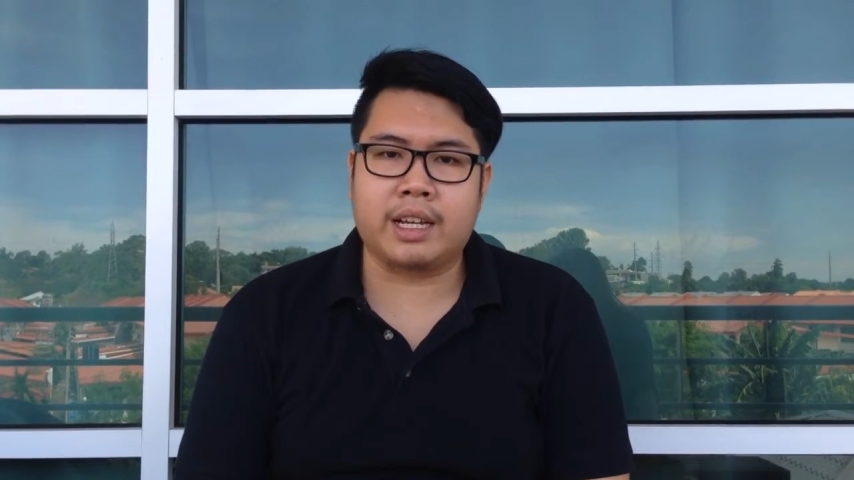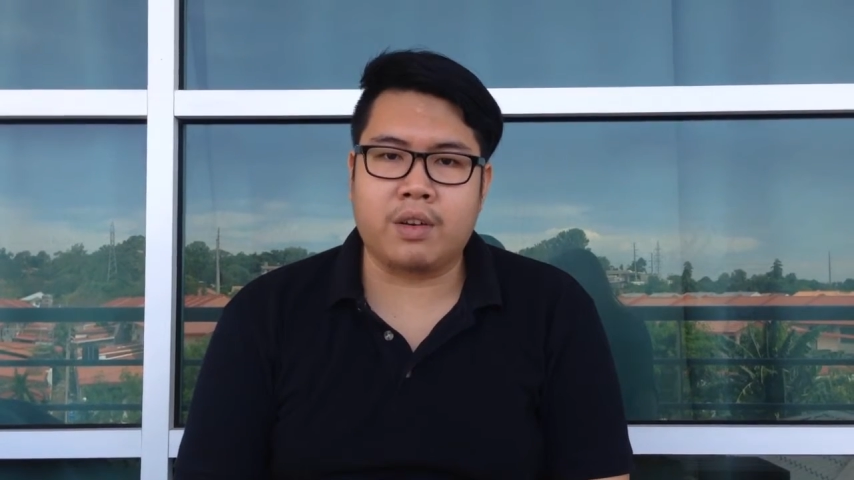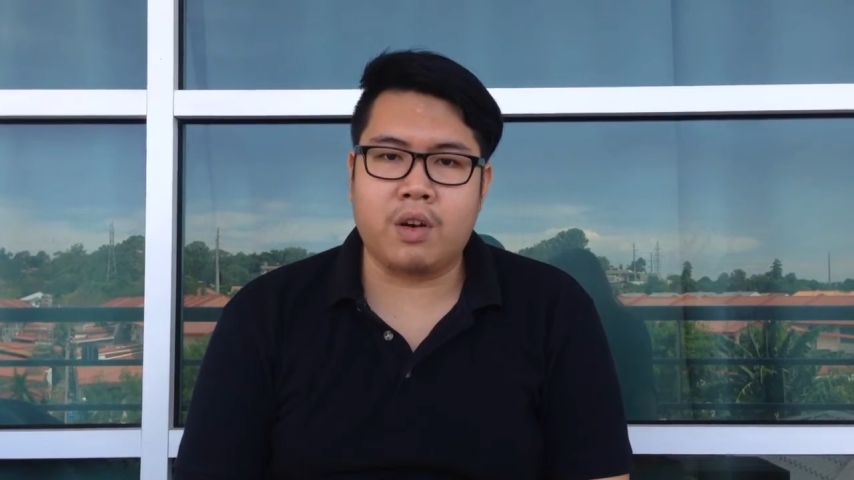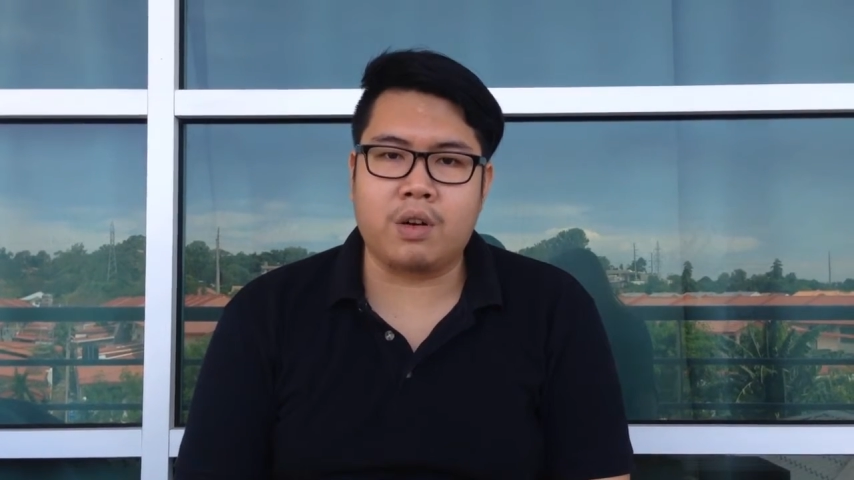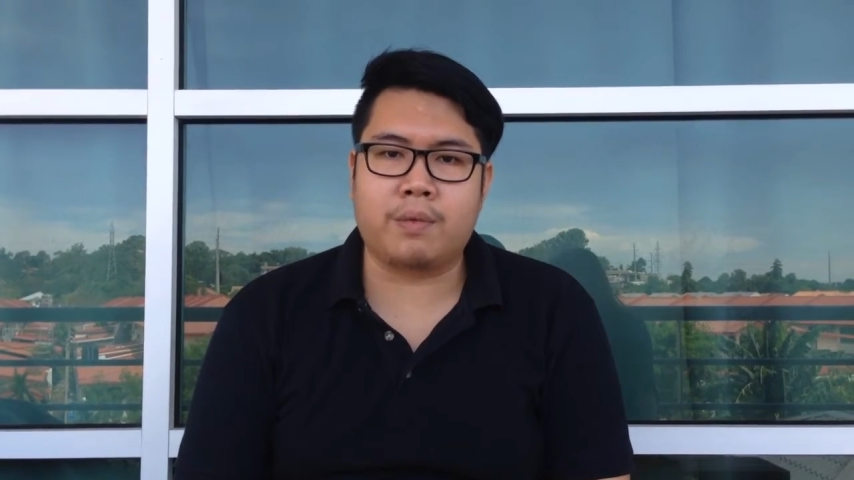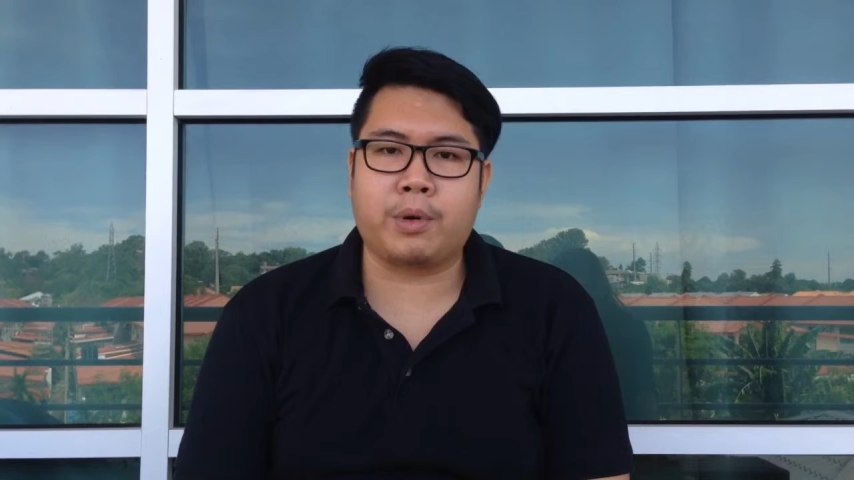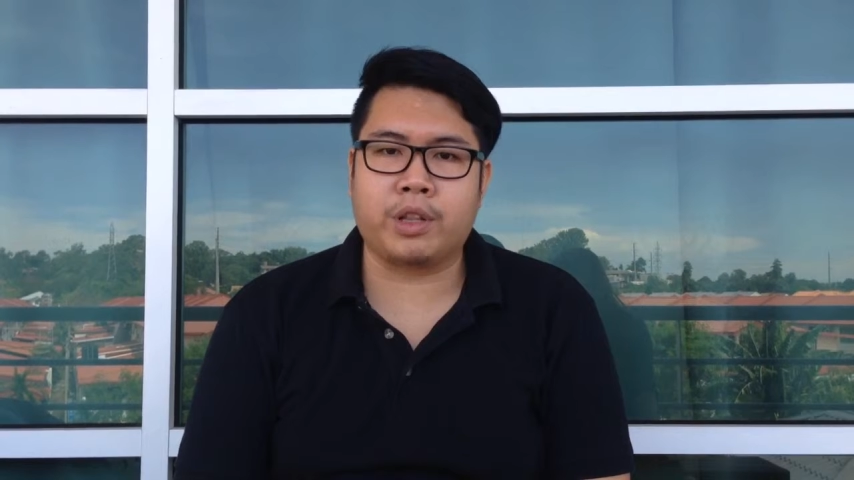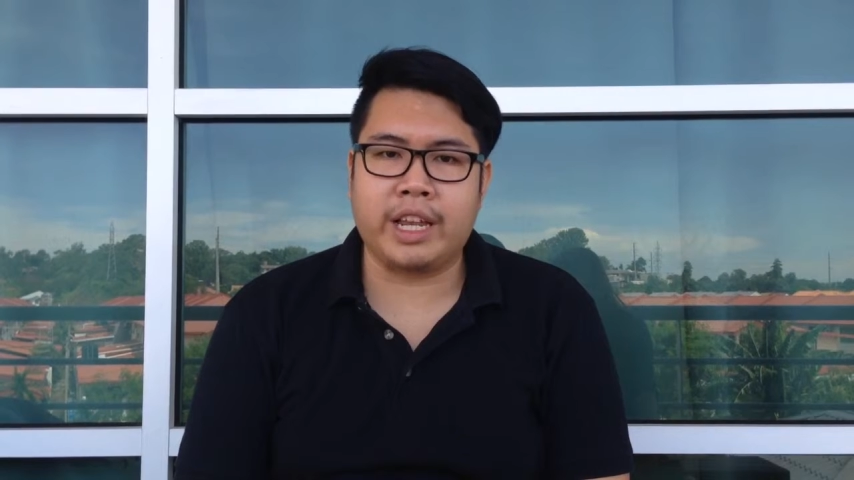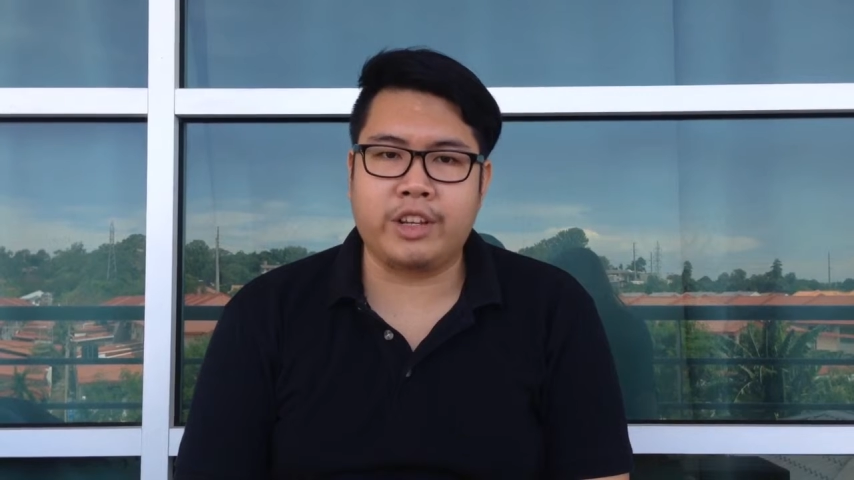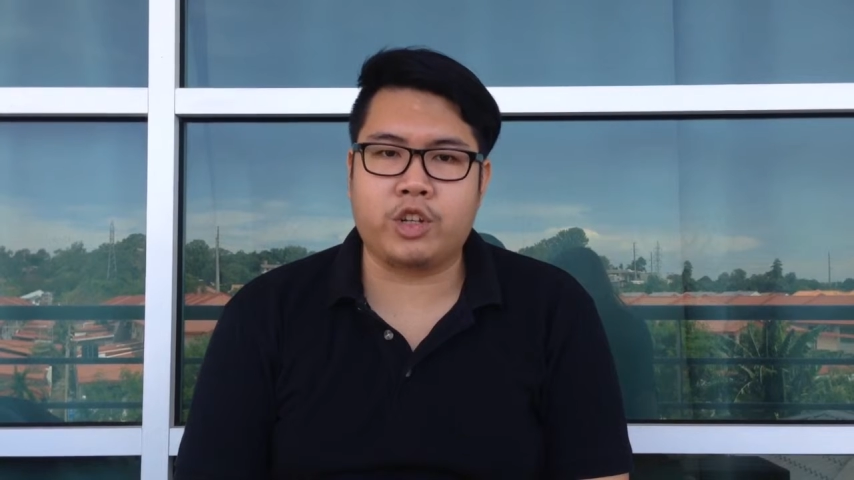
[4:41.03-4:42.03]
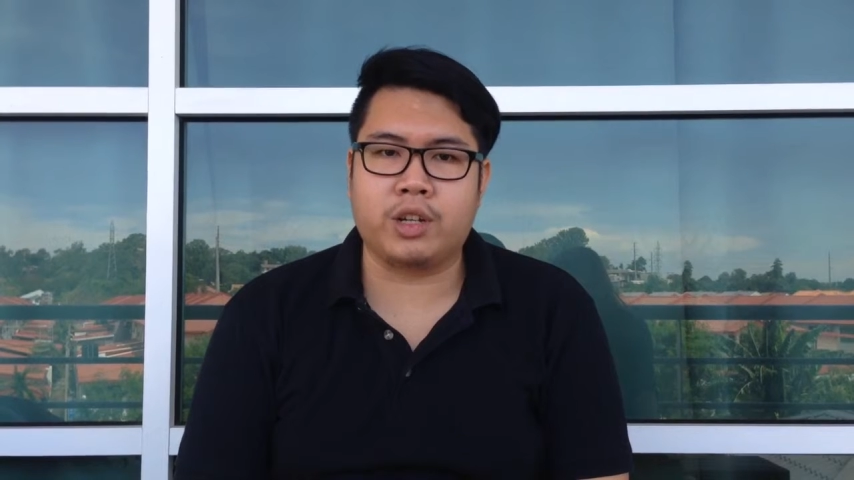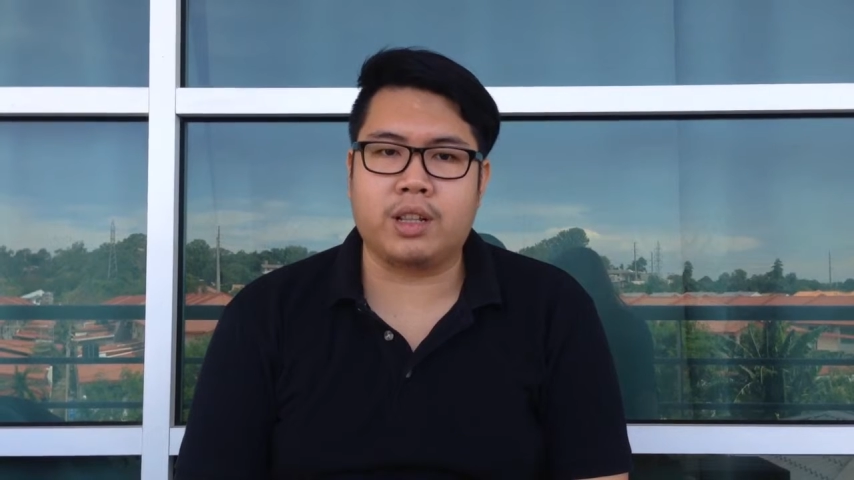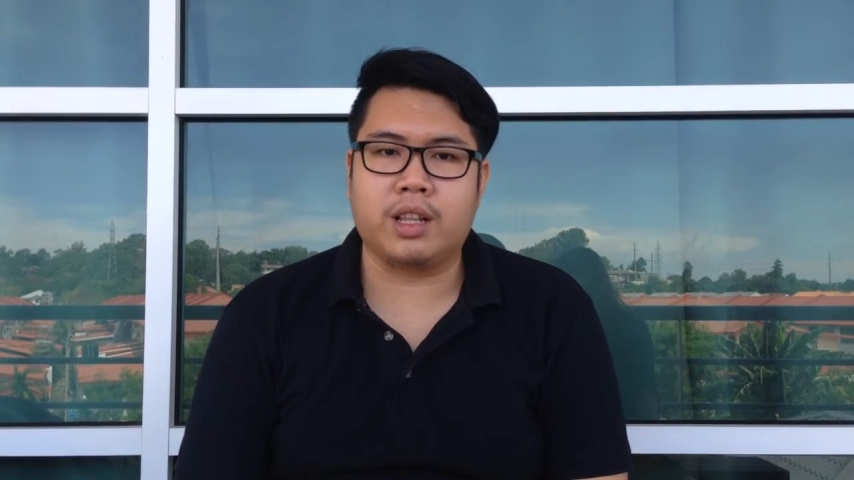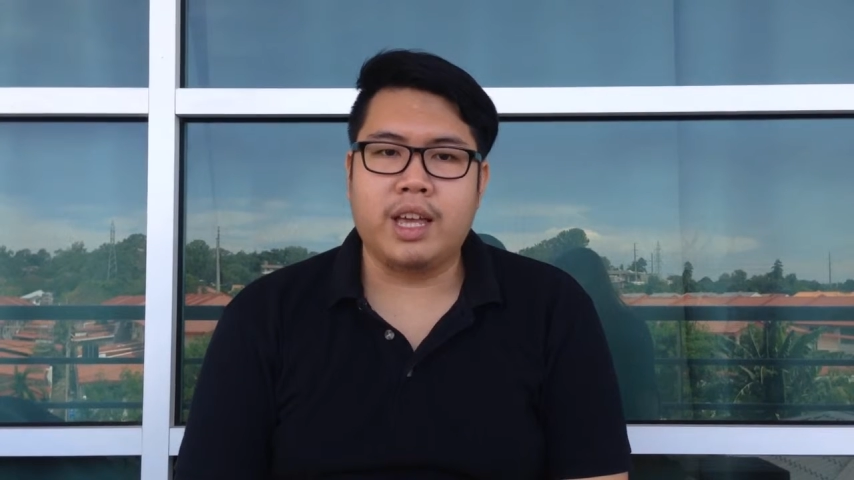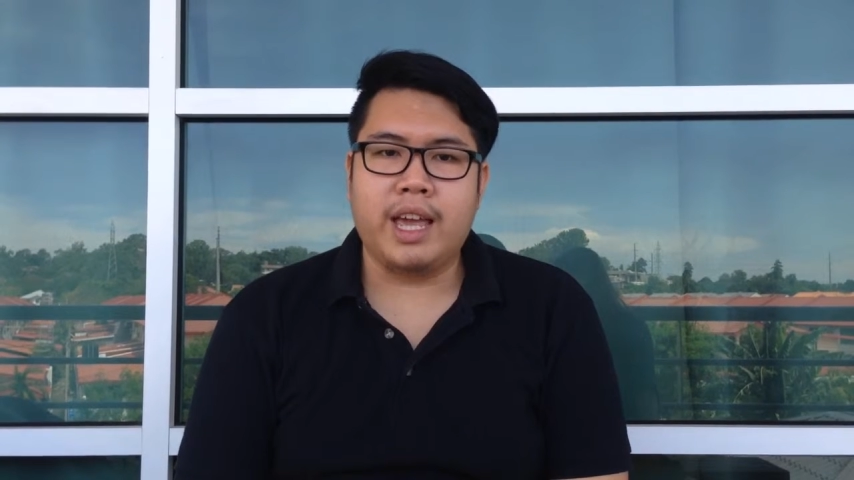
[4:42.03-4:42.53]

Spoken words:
growth potential.